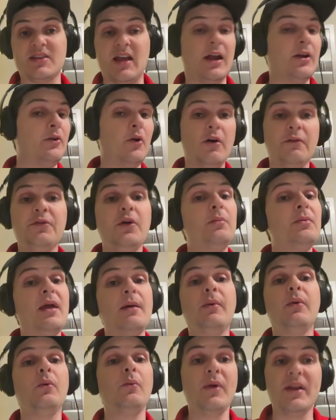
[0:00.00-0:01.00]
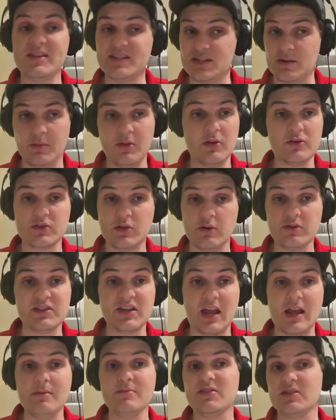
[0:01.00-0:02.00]
I don't know if they'll be able to win some of those close
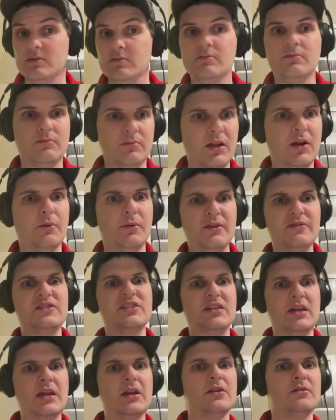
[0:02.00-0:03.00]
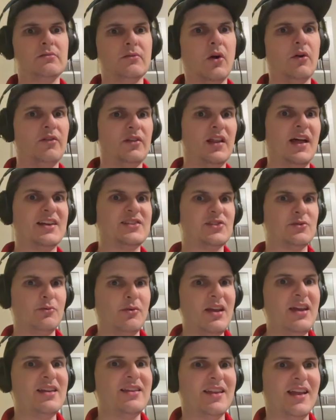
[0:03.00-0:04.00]
games. And, you know, we've seen over the last
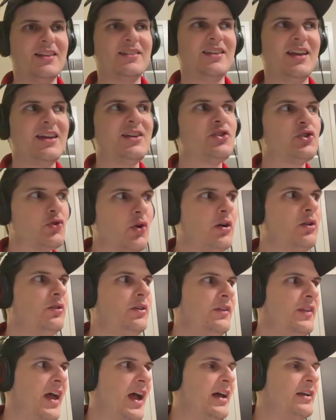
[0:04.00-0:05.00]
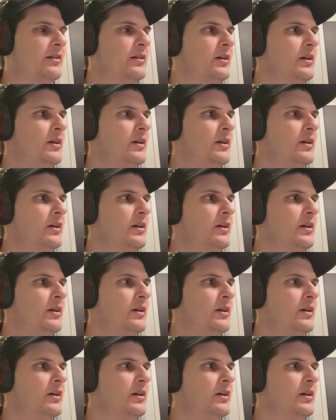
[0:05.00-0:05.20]
week that they can struggle in that.